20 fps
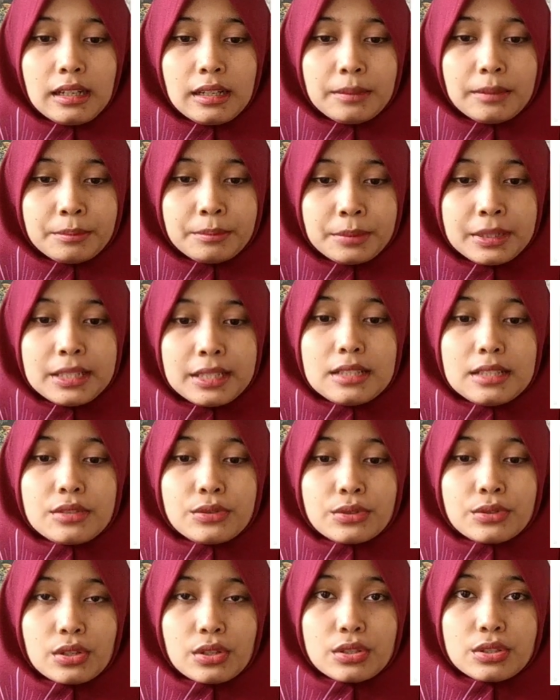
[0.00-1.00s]
B,
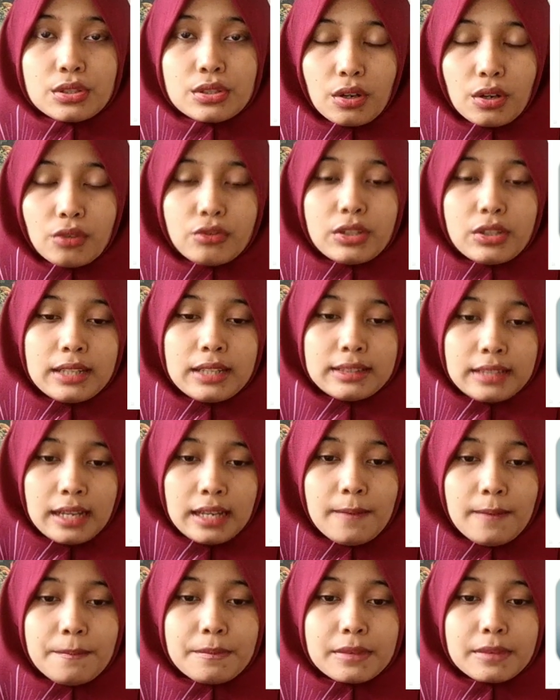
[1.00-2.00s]
source of
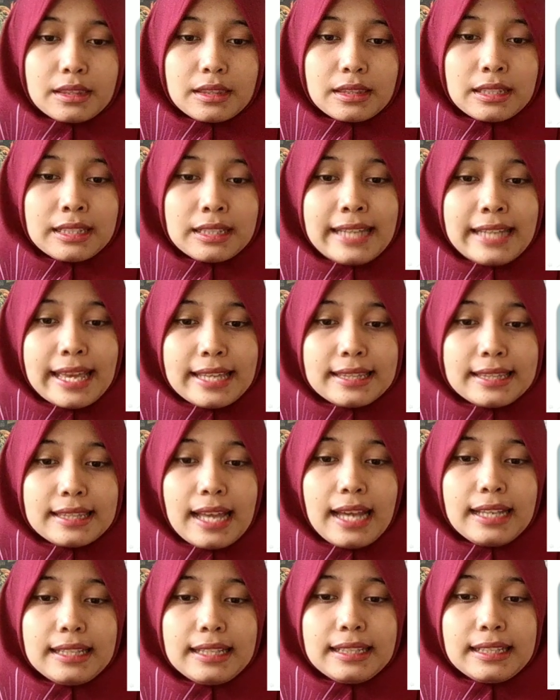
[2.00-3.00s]
data. The
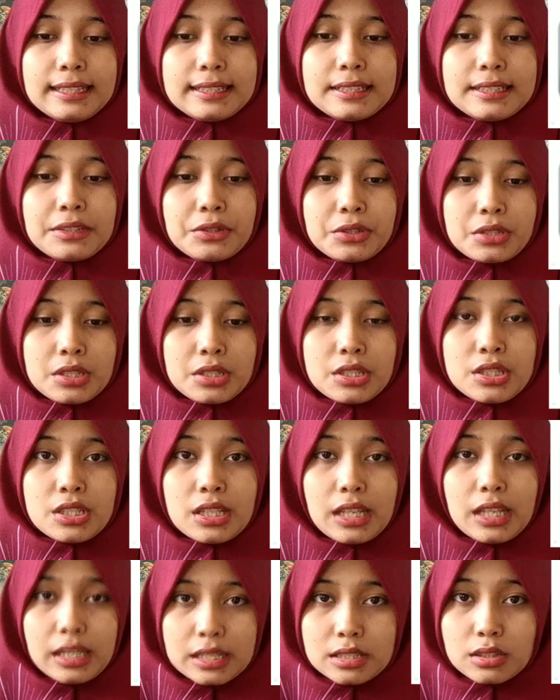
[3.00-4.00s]
data in this research
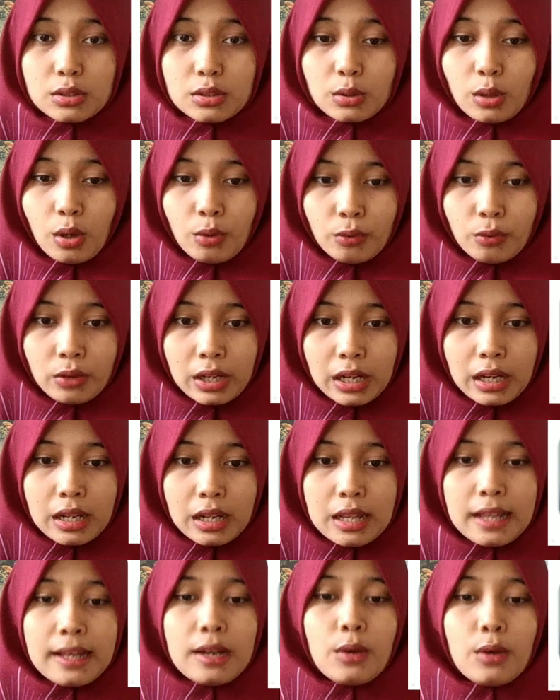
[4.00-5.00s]
is novel,
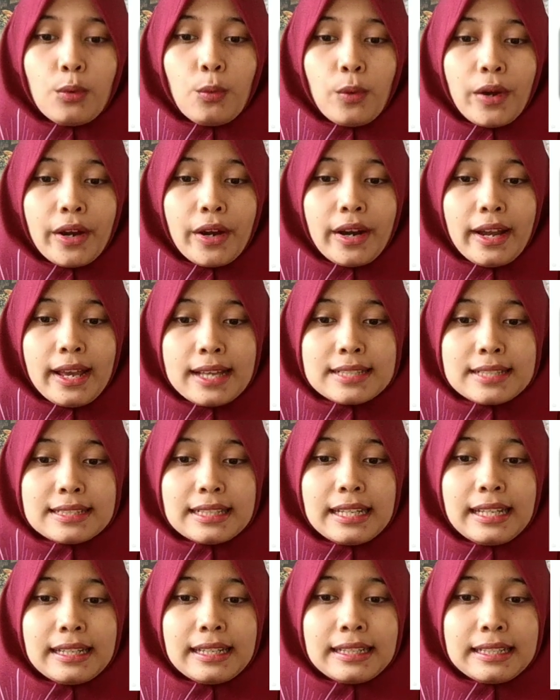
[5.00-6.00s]
where has
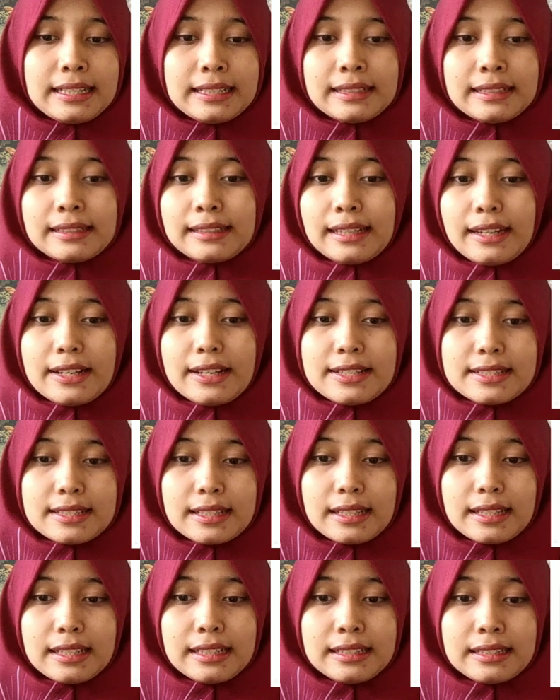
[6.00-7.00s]
an
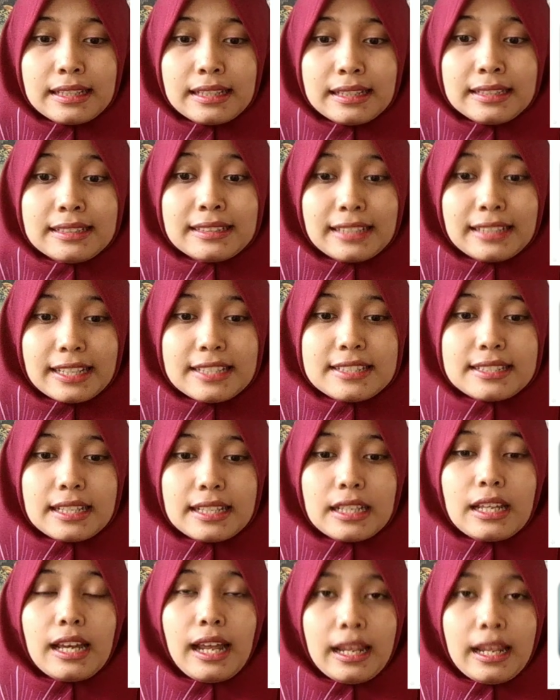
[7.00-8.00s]

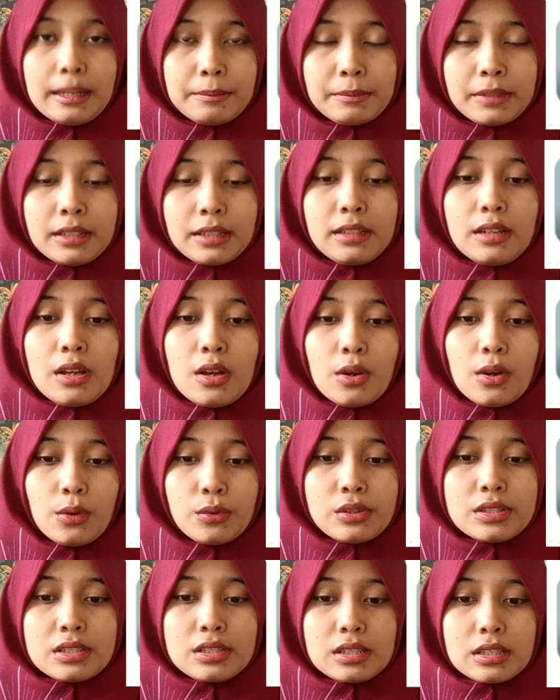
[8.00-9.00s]
intrinsic element,
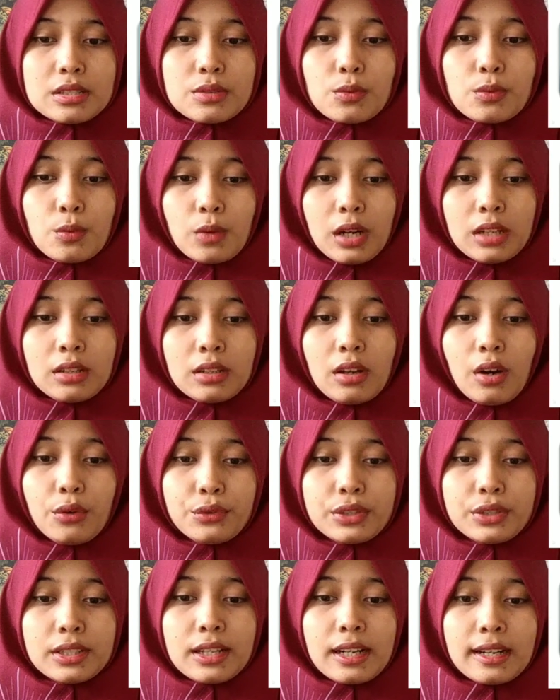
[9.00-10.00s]
which is one
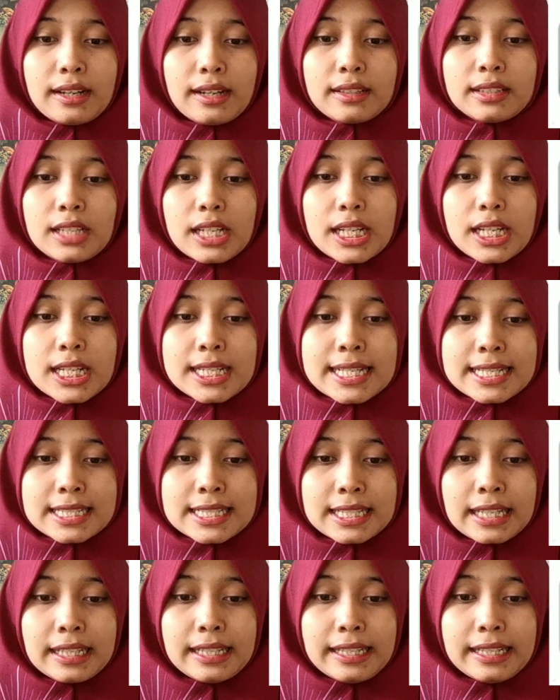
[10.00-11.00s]
of the
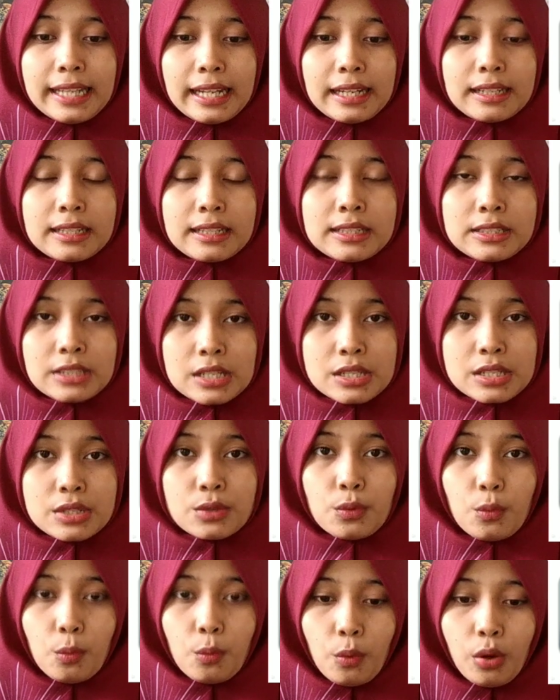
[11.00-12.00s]
characterization that research
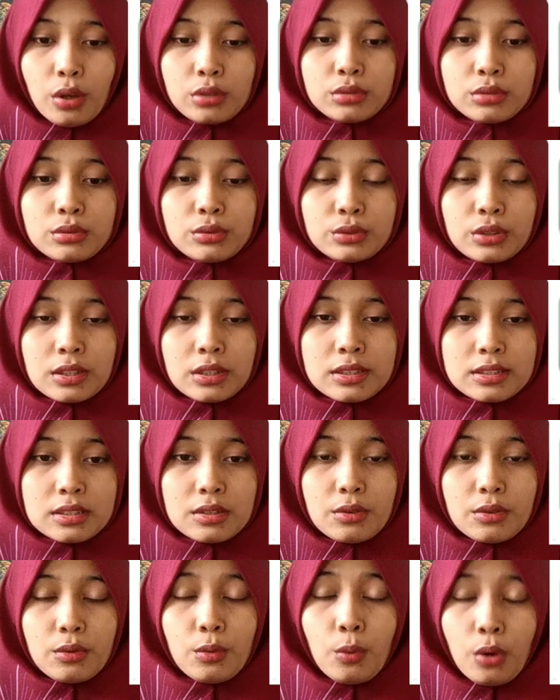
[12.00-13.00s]
want
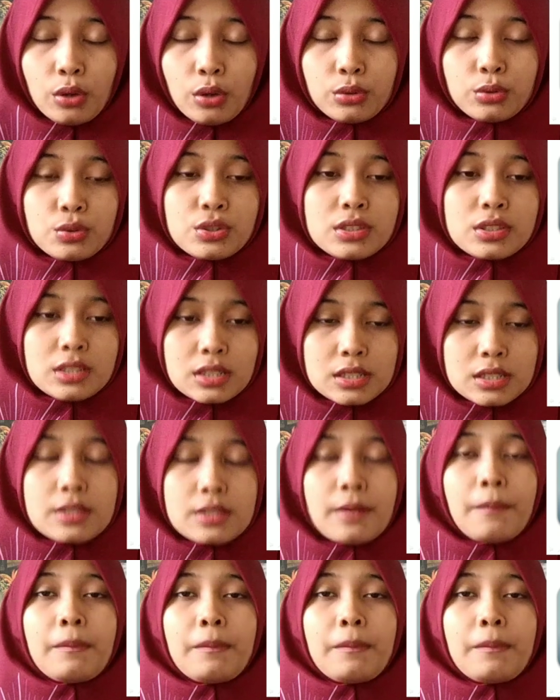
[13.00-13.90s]
to search.